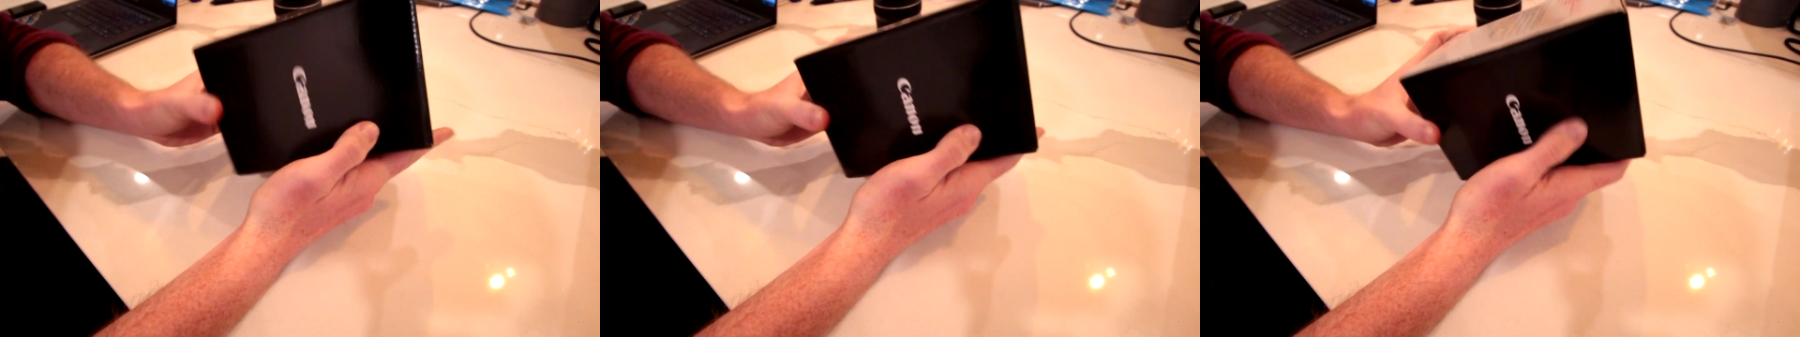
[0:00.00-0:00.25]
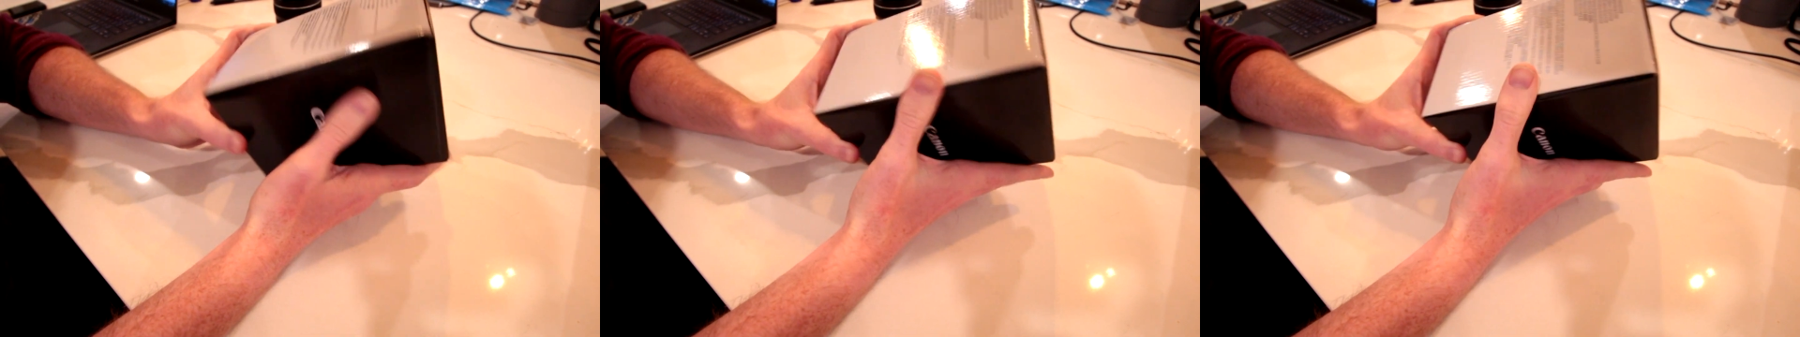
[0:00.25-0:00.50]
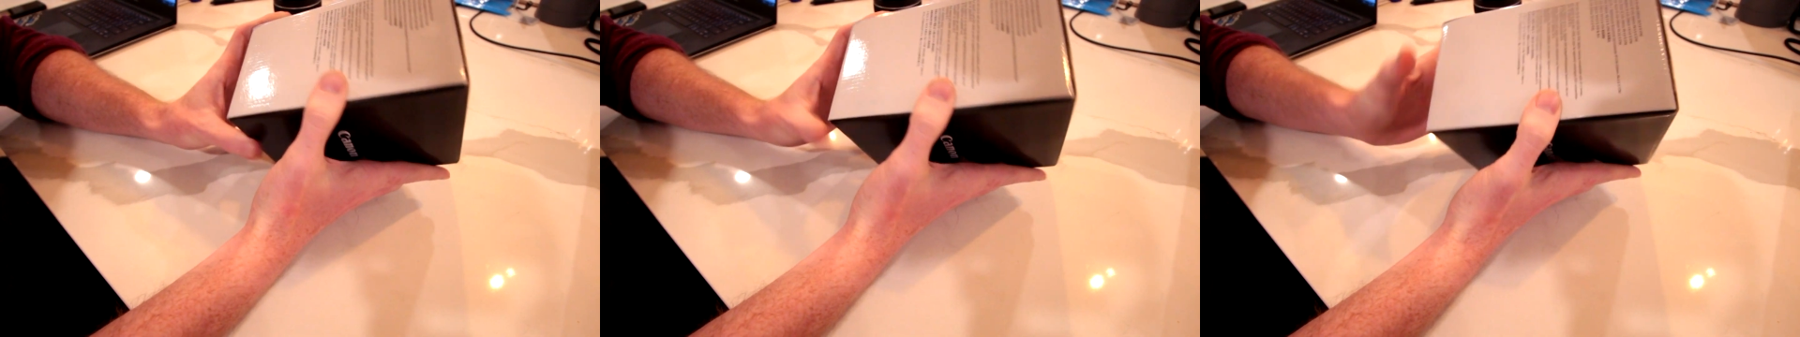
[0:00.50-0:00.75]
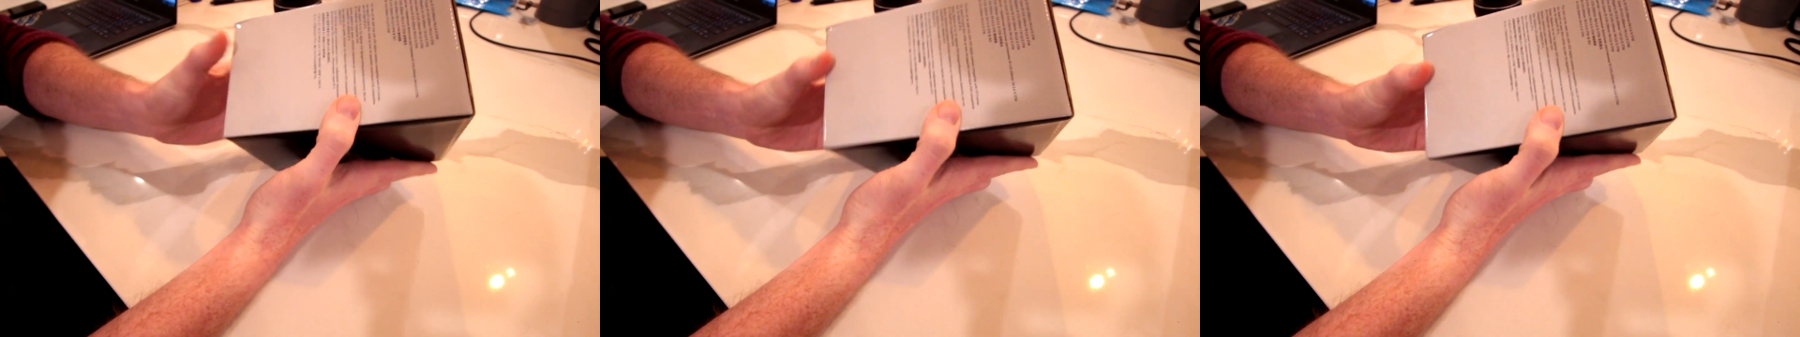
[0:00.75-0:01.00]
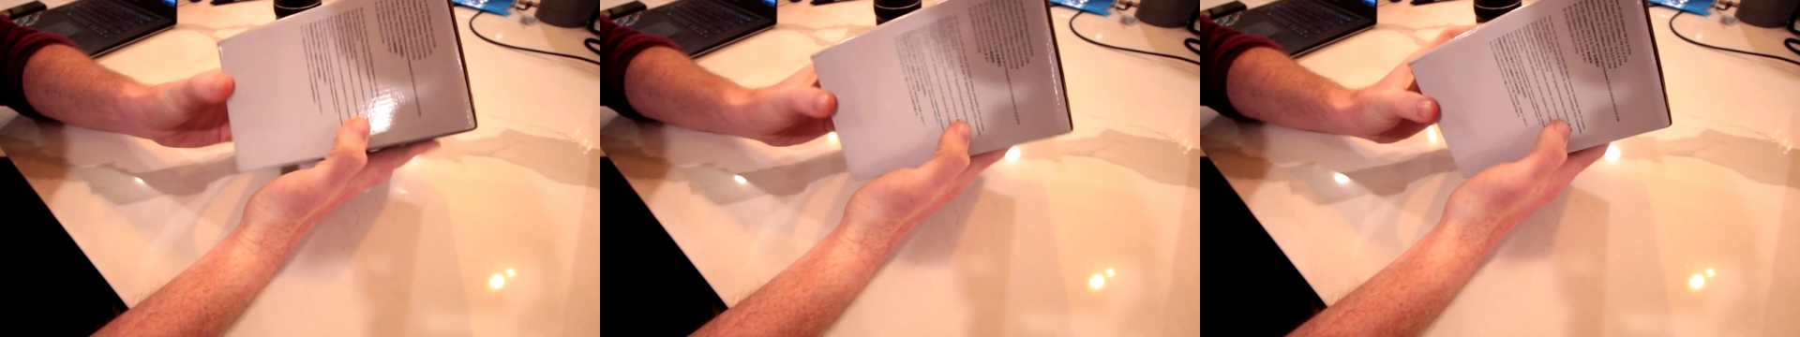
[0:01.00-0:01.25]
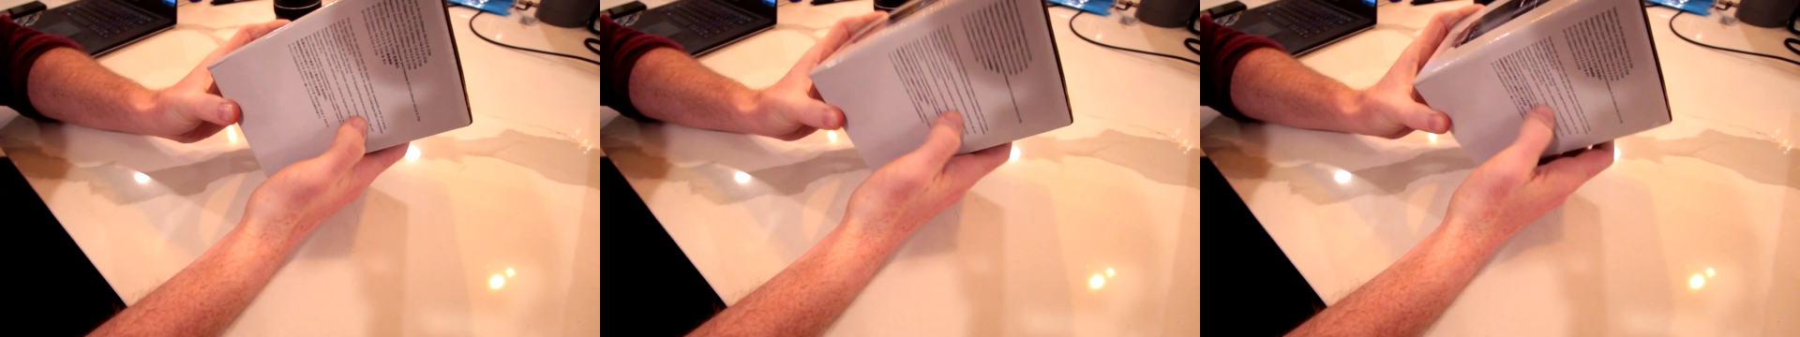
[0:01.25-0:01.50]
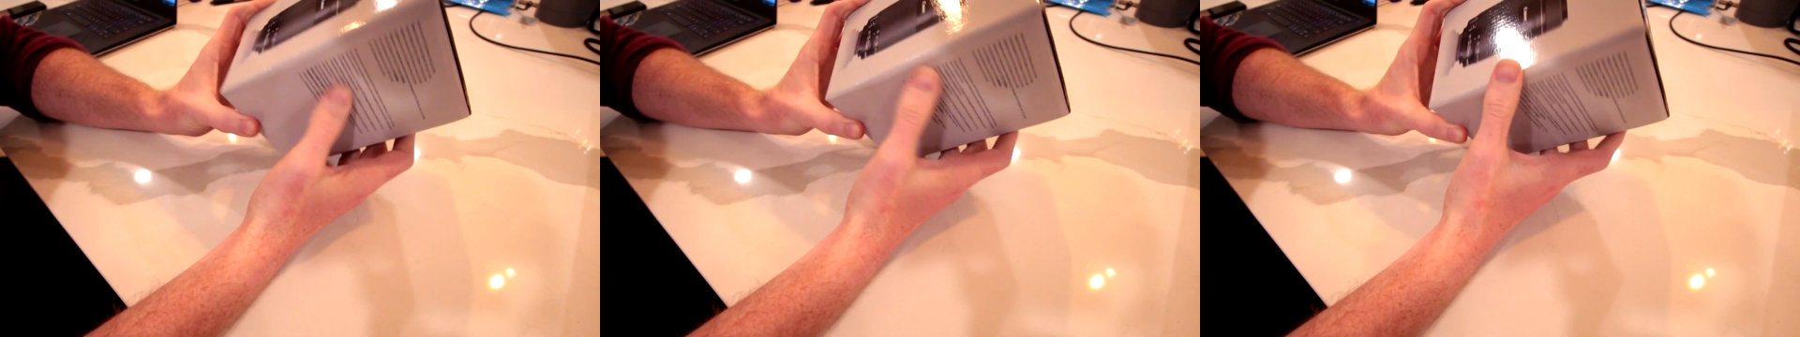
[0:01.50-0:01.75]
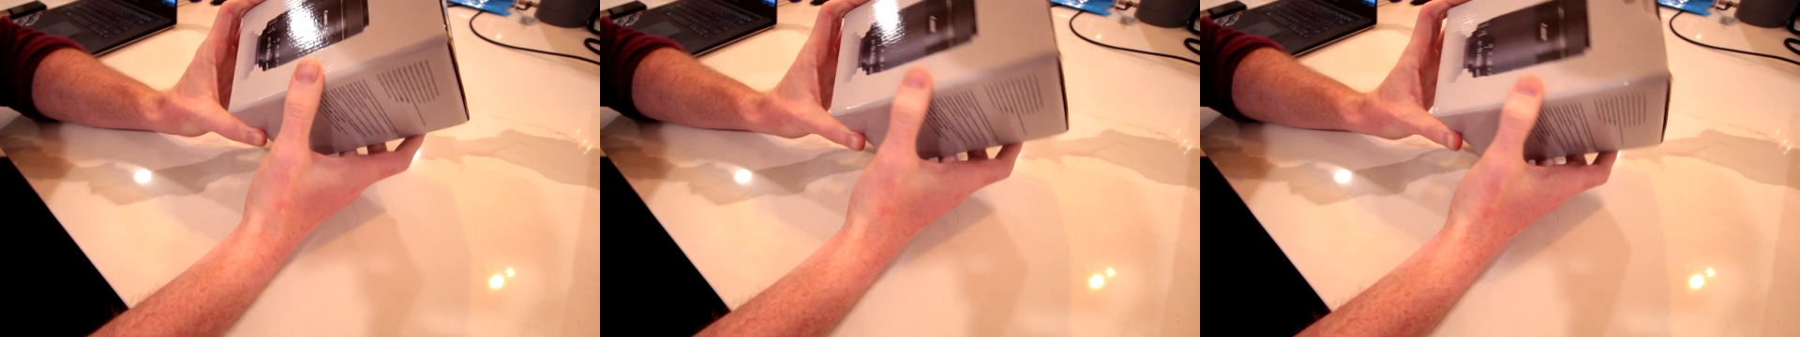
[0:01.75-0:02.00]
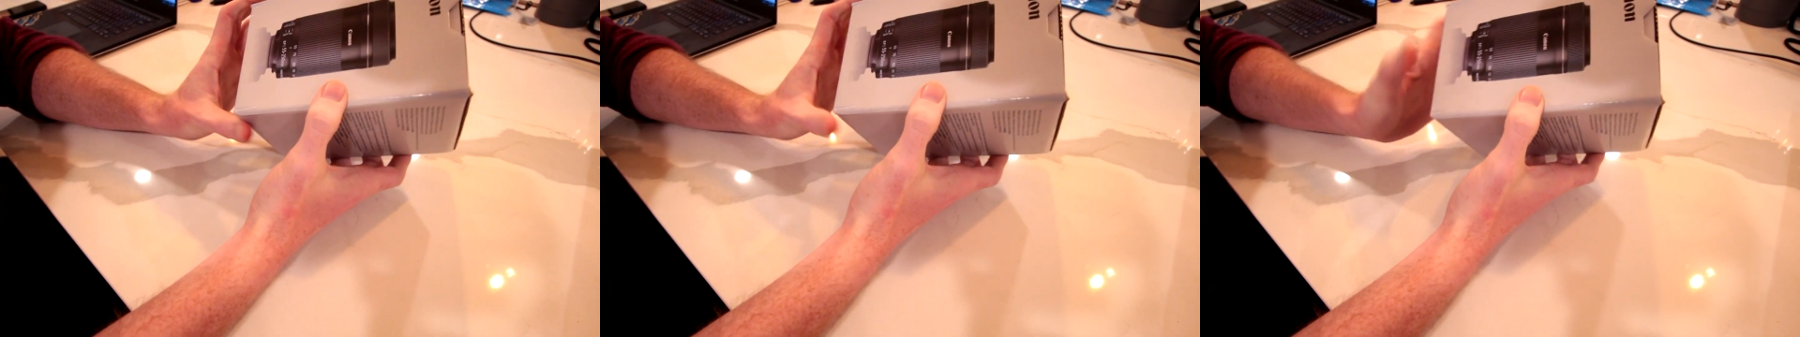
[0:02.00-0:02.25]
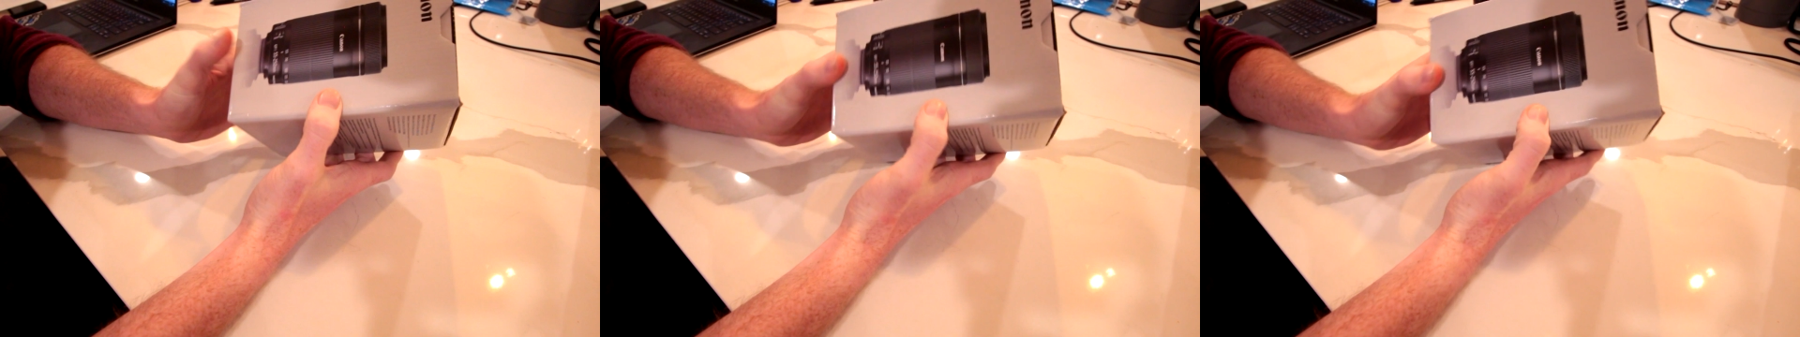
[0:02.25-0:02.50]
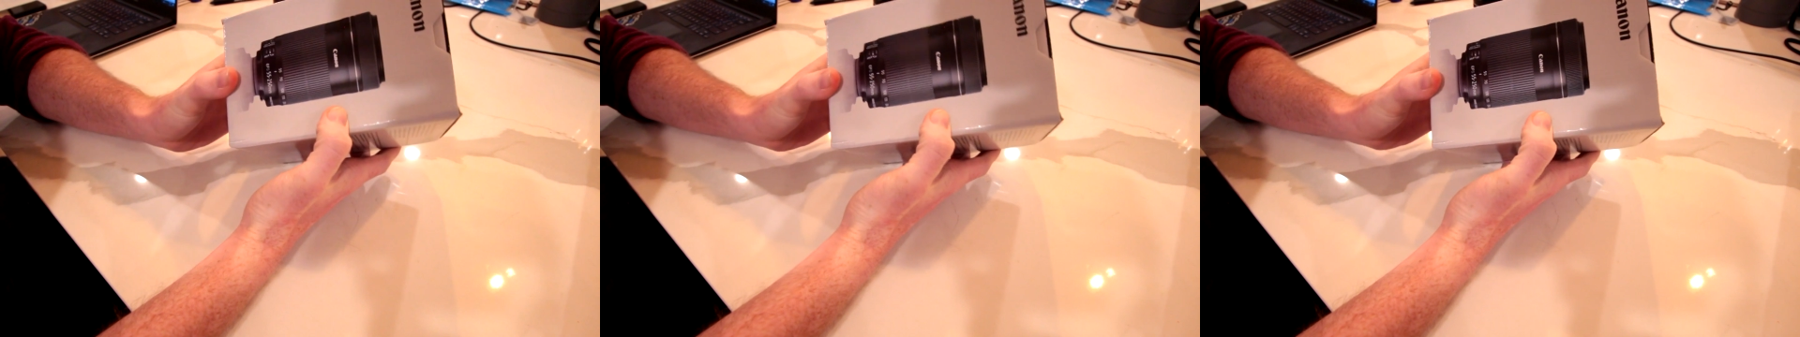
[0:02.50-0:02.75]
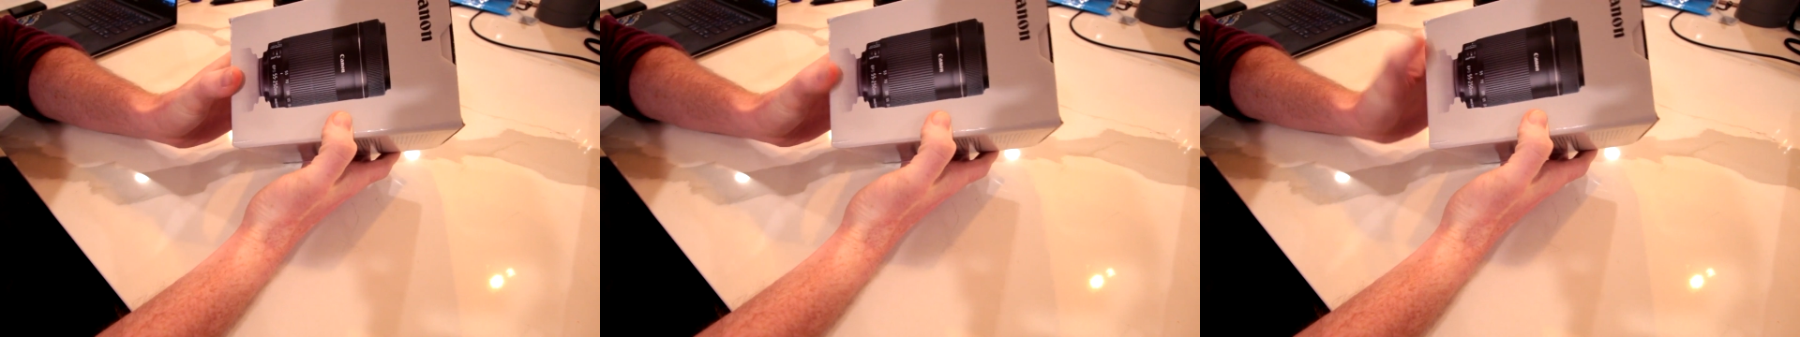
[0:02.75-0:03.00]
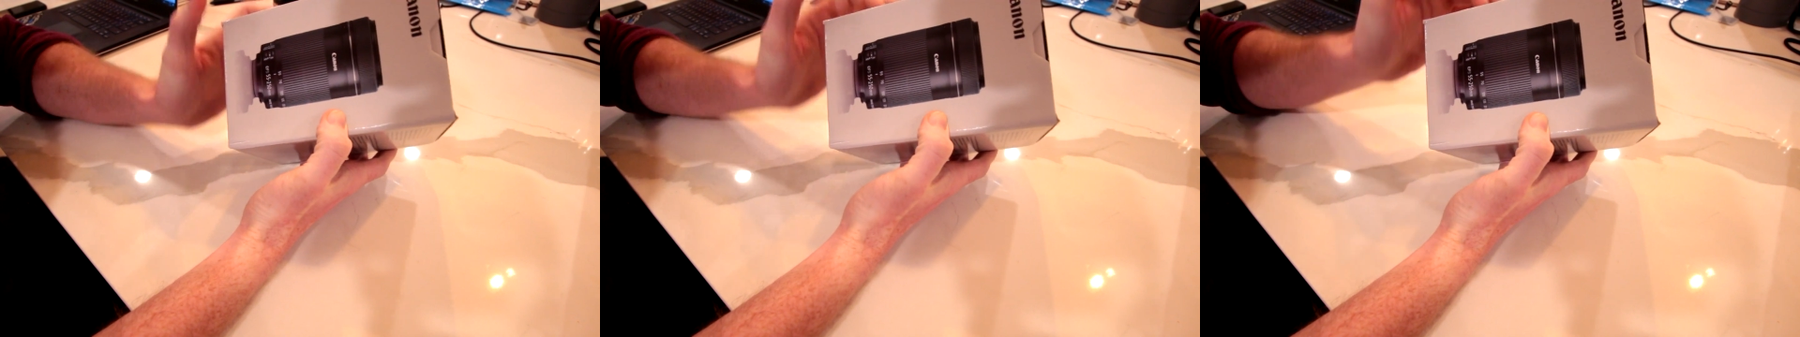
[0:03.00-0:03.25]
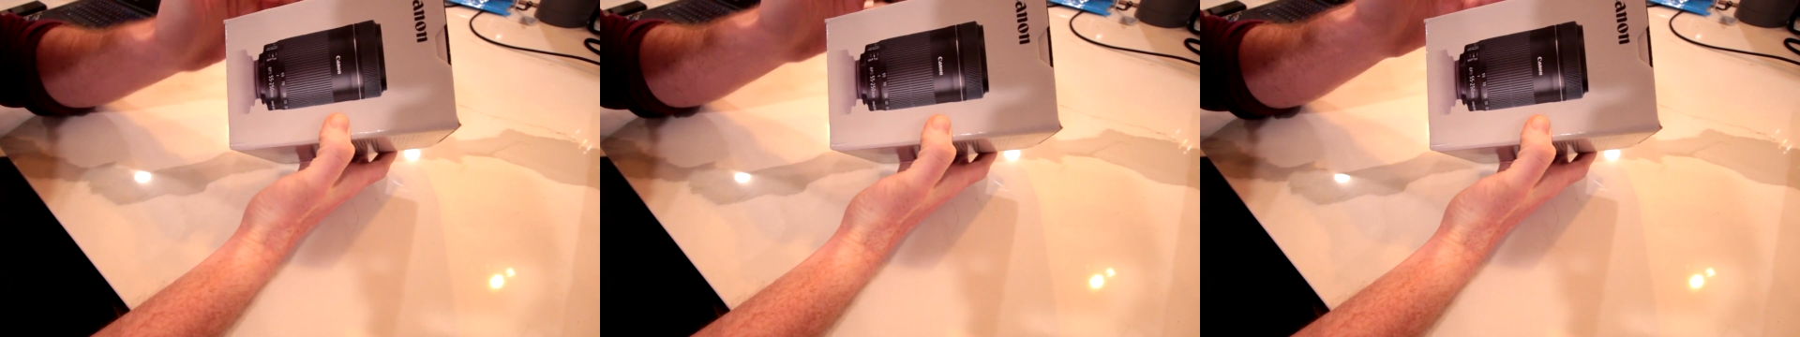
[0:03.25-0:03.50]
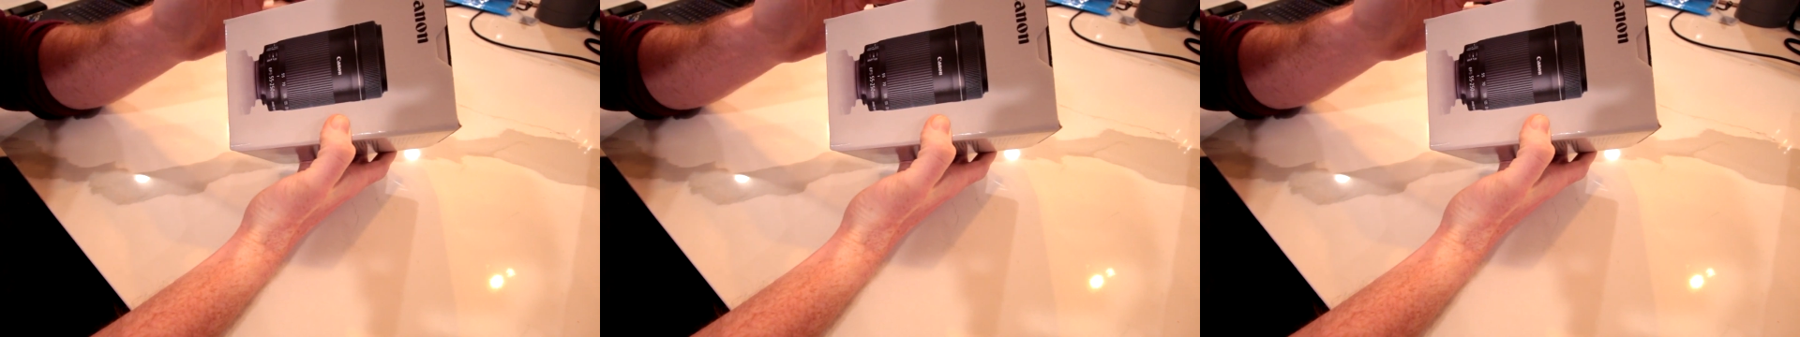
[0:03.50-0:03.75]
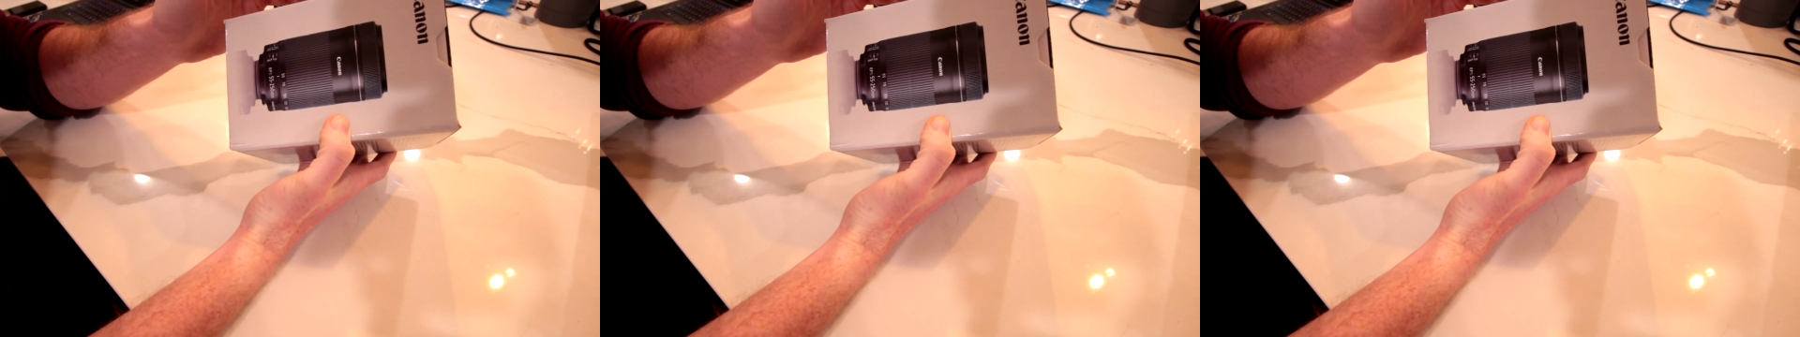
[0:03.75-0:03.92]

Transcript: (no speaker visible)